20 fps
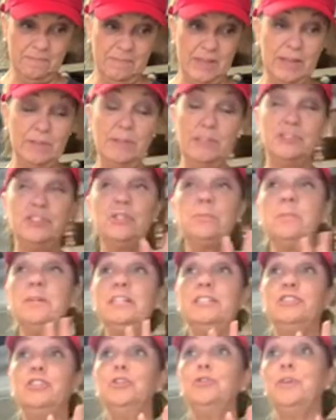And there should be
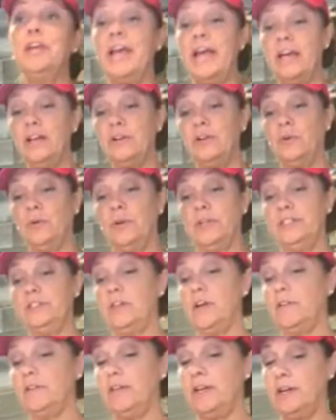two categories
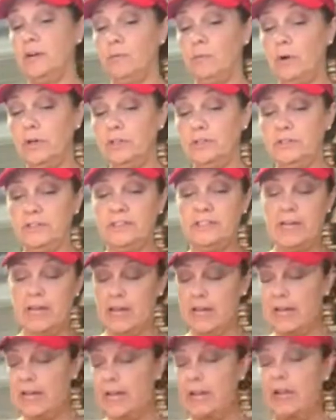on there. One will
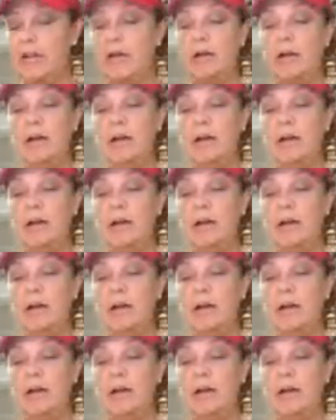say